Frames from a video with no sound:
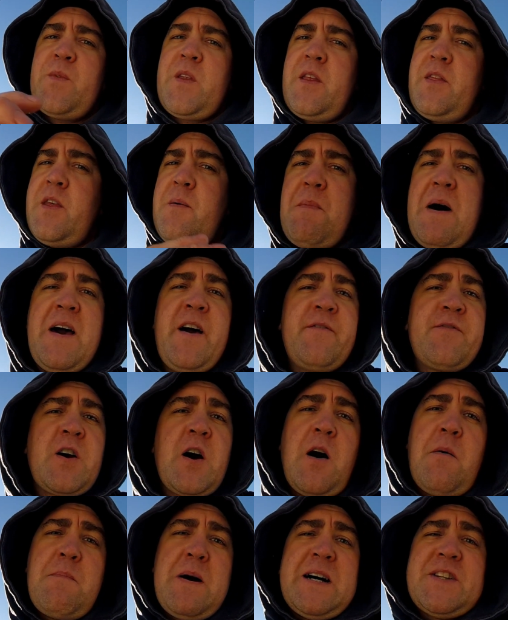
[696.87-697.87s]
They may have
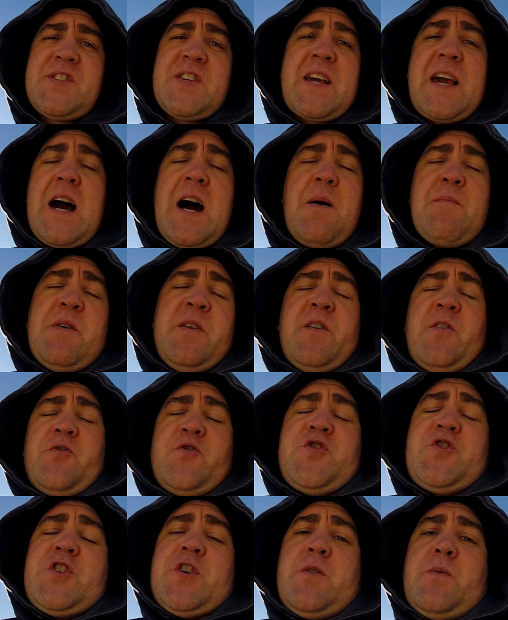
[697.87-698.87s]
got better Garmin,
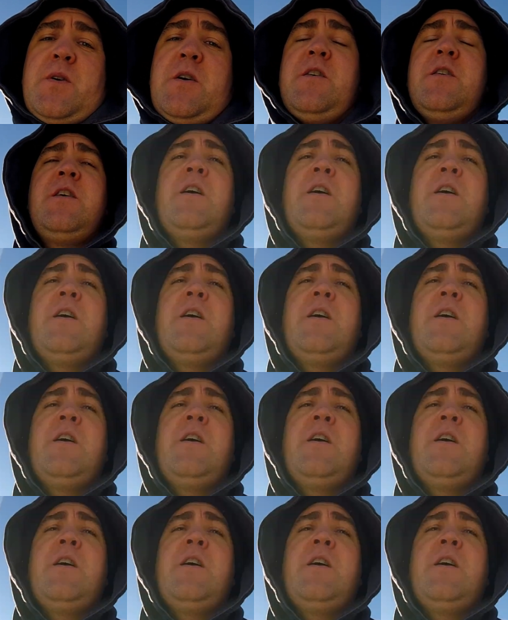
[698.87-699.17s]
unsure.